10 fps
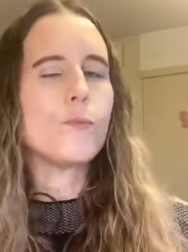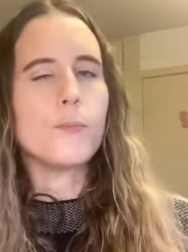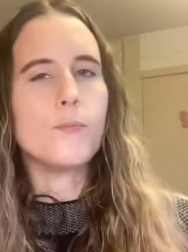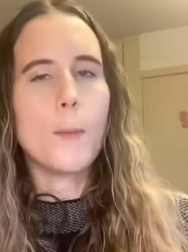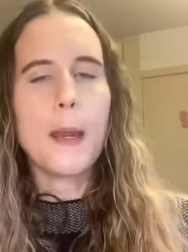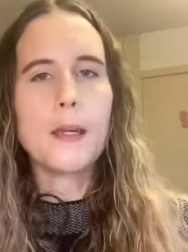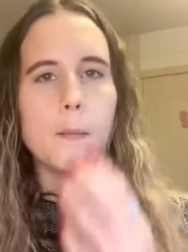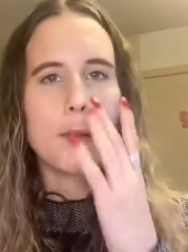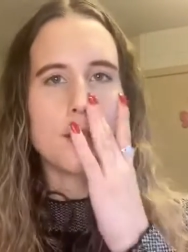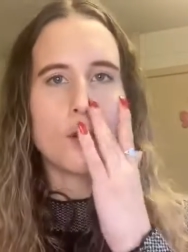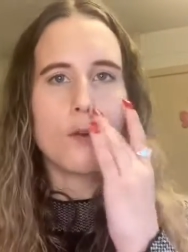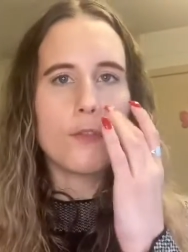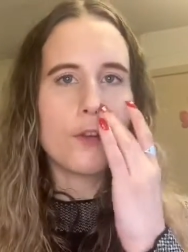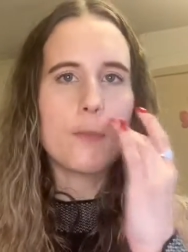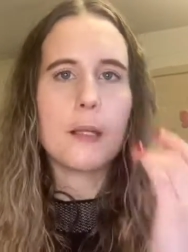remaining bits off that
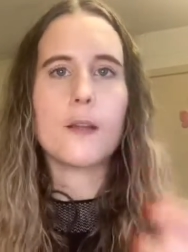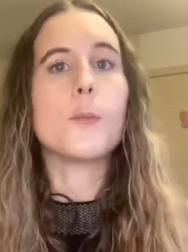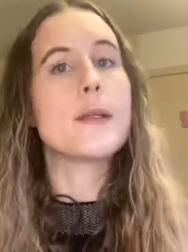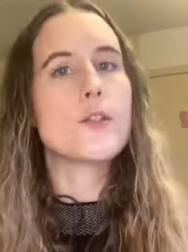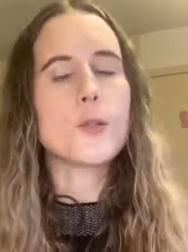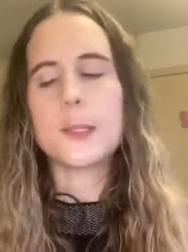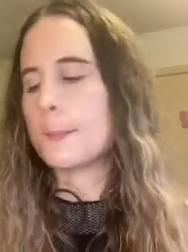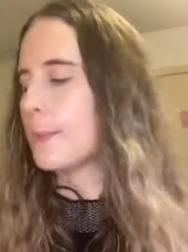have been a little bit stubborn.